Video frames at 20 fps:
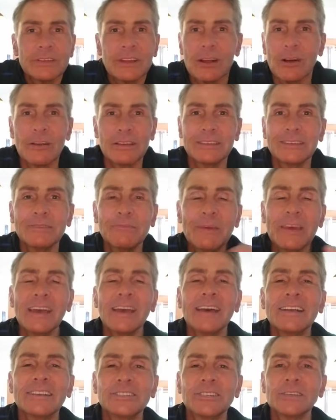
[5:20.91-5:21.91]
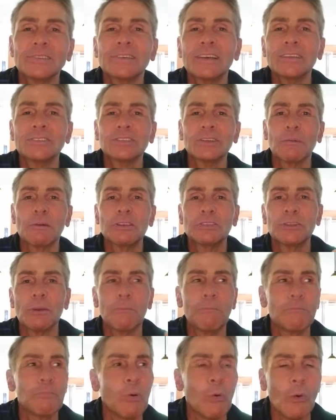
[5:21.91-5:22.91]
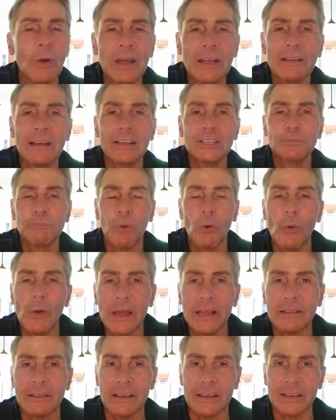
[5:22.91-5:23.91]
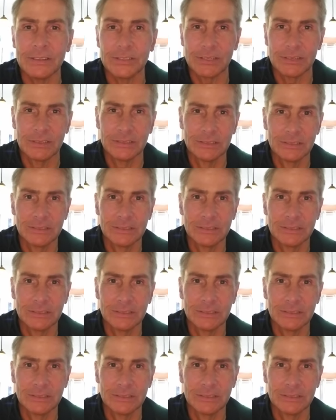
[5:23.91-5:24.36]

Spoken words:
You know, to me, it's pointless.